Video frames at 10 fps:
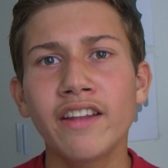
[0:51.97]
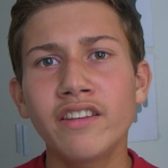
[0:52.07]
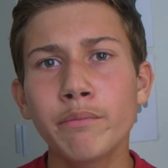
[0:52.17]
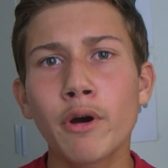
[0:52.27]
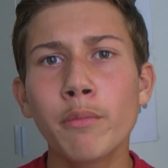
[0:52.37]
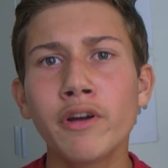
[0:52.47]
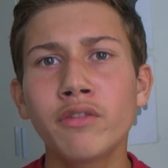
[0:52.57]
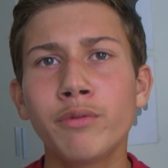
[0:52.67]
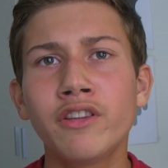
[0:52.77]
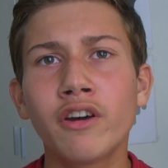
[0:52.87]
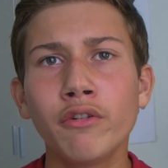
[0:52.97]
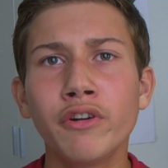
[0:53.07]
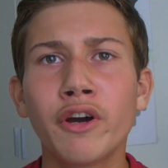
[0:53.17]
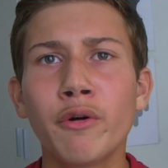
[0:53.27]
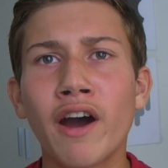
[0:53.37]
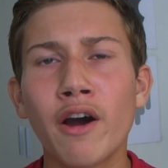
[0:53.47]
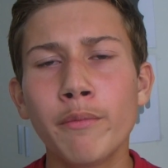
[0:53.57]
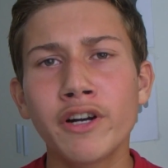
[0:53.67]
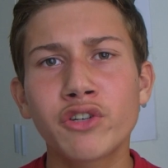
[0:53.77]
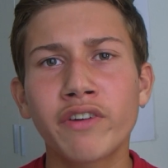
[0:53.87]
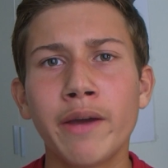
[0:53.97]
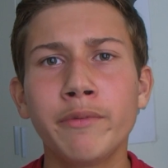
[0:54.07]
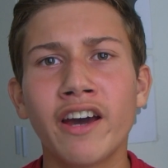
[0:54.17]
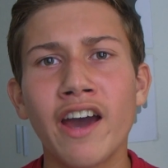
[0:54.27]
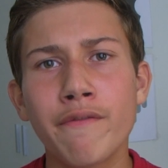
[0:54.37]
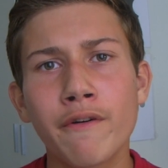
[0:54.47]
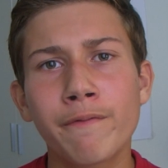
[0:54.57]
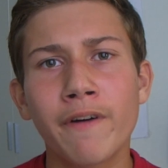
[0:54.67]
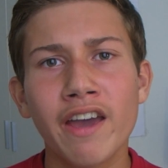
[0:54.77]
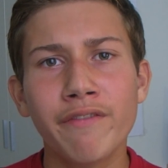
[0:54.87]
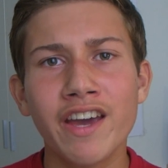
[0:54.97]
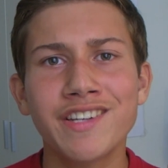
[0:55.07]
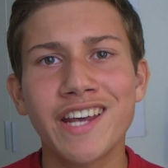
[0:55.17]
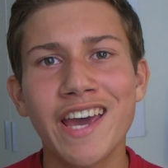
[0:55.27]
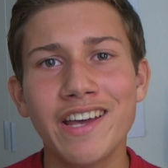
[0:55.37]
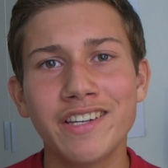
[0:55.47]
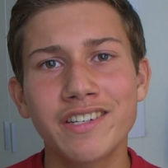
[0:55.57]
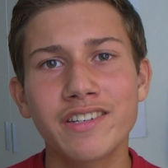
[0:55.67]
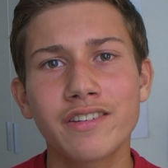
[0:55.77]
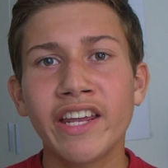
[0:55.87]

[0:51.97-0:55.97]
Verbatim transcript: At the moment we don't know how much RAM the iPhone five S has.